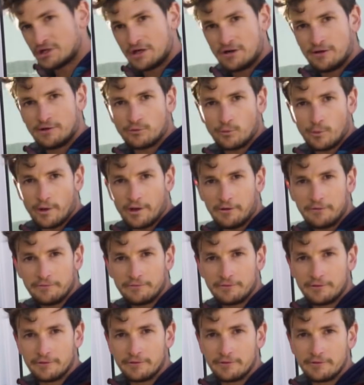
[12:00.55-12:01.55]
chair as well
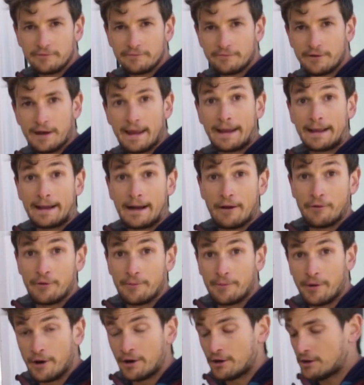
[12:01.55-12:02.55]
for, for hanging out in the
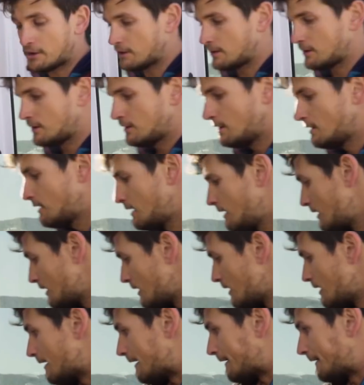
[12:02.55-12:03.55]
park.
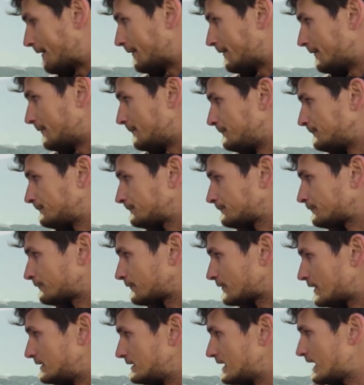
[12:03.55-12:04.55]
Um,
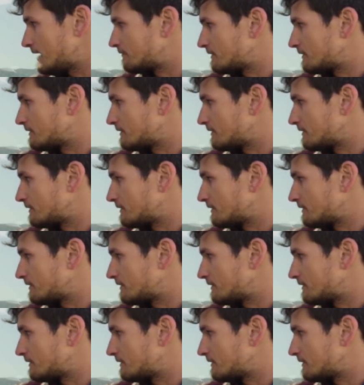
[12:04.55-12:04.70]
and yeah,